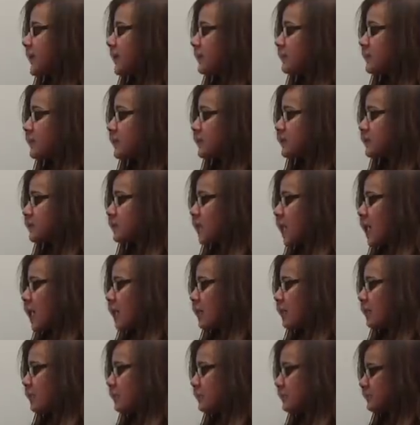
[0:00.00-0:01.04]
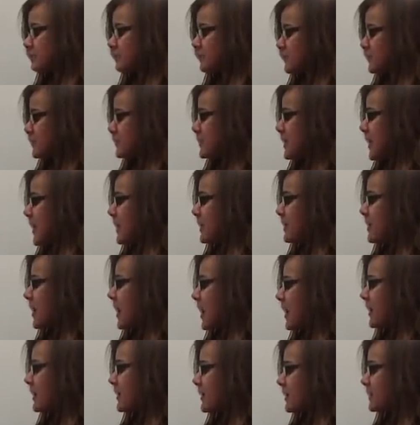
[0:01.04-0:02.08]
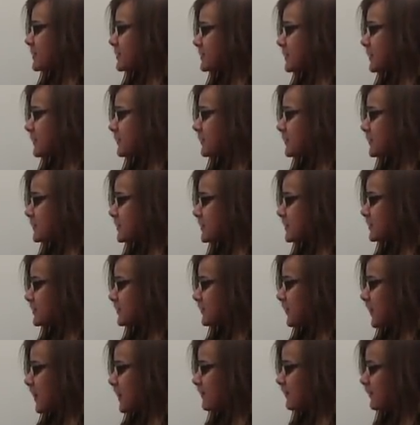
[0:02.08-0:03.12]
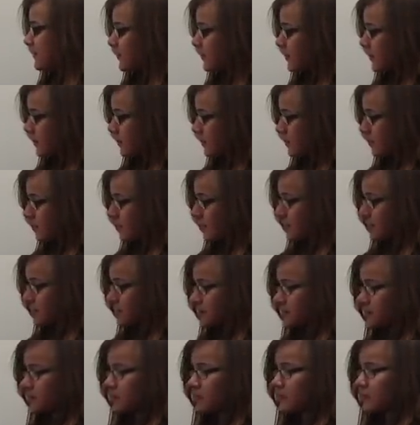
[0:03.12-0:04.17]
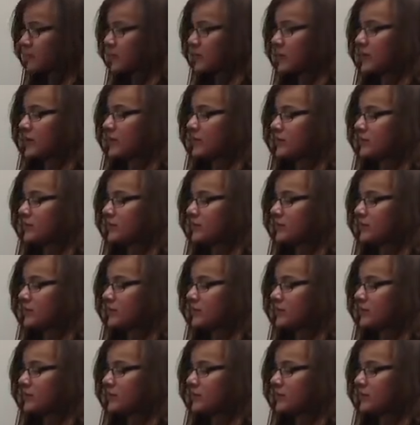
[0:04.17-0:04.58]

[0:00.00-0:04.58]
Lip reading: gave it a try. 10, 9, 8, 7, 6, 5, 4, 3, 2, 1.